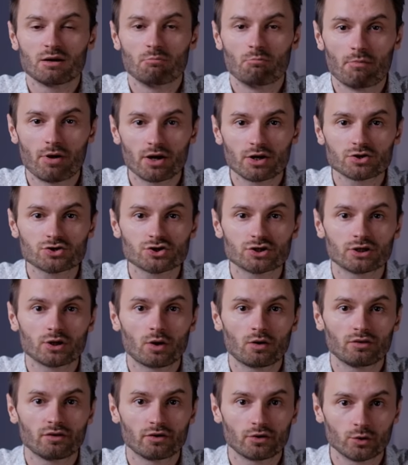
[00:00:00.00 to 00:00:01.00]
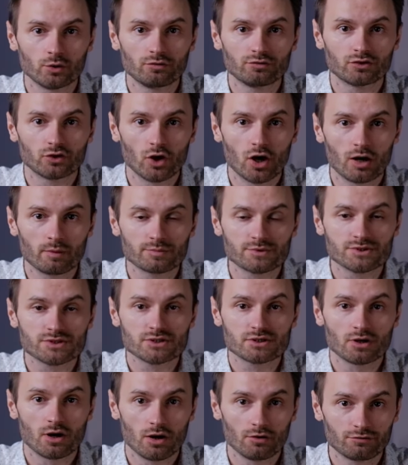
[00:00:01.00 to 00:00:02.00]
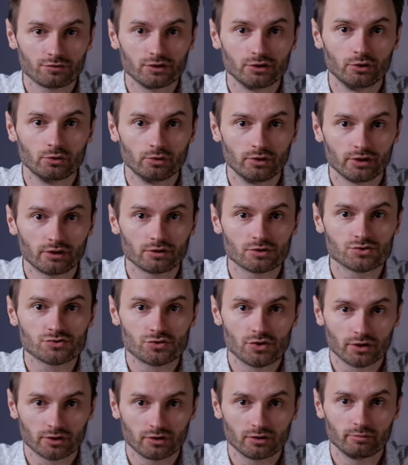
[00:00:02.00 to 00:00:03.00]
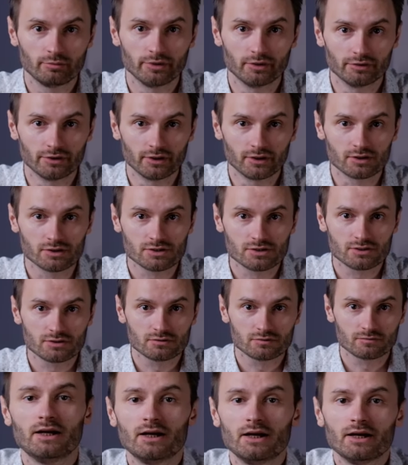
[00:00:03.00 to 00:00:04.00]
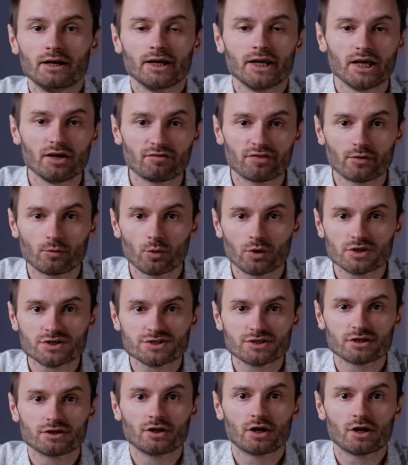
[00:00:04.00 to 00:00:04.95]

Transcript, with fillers: marching on the rooftops of newly constructed buildings. If the walls did